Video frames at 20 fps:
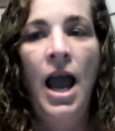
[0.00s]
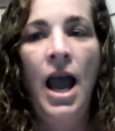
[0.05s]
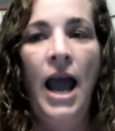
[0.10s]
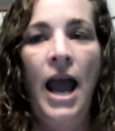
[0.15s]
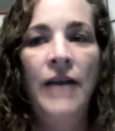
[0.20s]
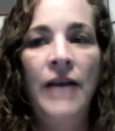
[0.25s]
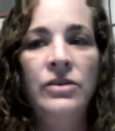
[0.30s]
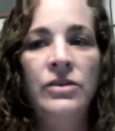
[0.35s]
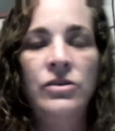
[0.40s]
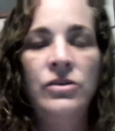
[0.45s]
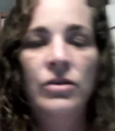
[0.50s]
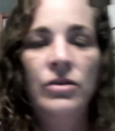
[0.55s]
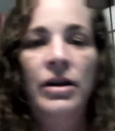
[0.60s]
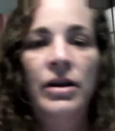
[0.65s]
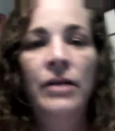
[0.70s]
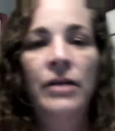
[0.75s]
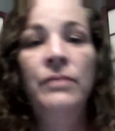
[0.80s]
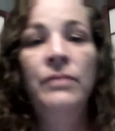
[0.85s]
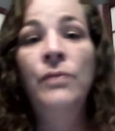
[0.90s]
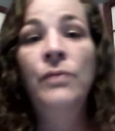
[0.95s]
And so
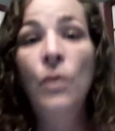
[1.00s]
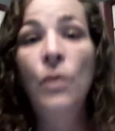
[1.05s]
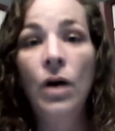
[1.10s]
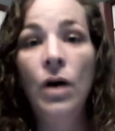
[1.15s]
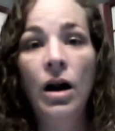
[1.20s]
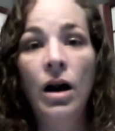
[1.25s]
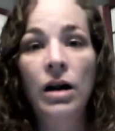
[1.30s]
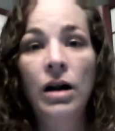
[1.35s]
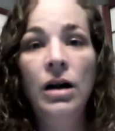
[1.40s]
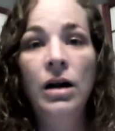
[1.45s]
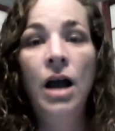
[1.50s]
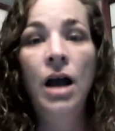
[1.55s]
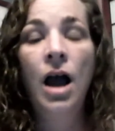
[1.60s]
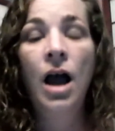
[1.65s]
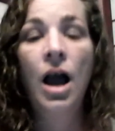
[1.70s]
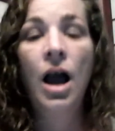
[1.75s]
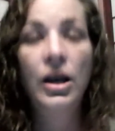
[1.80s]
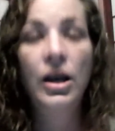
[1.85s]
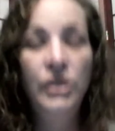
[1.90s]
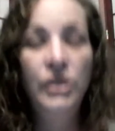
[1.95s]
therefore,
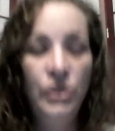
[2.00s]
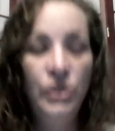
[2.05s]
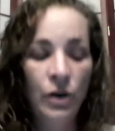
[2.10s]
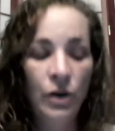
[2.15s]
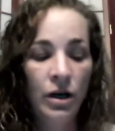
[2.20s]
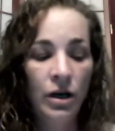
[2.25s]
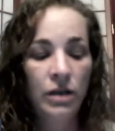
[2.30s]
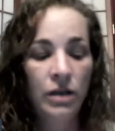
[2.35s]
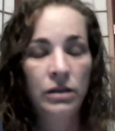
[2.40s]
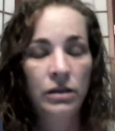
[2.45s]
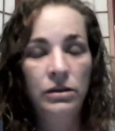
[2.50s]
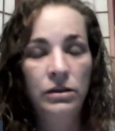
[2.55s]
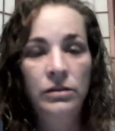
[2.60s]
you're